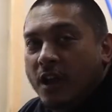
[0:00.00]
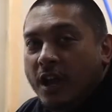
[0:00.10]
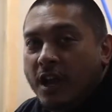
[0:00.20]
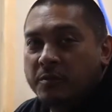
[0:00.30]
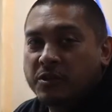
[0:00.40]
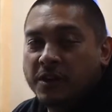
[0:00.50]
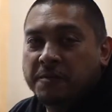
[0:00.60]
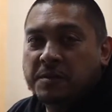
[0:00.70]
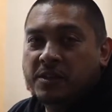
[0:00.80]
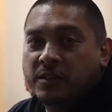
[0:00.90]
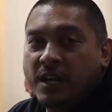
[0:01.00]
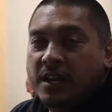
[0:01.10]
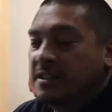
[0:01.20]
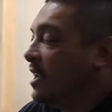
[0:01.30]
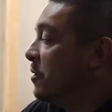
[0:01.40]
Hey, I'm Gerard from Serial 9,
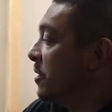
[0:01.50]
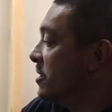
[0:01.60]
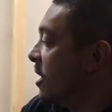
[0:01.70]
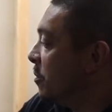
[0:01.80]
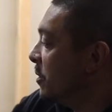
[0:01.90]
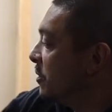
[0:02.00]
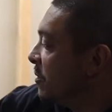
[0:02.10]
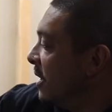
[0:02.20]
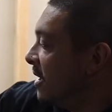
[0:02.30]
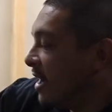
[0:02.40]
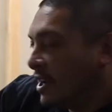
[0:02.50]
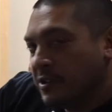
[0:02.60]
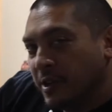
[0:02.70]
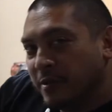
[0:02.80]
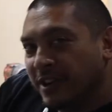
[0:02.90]
and today we're going to talk about the Rein
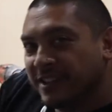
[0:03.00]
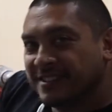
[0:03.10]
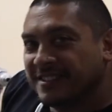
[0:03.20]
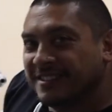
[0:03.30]
Hydro e-brakes.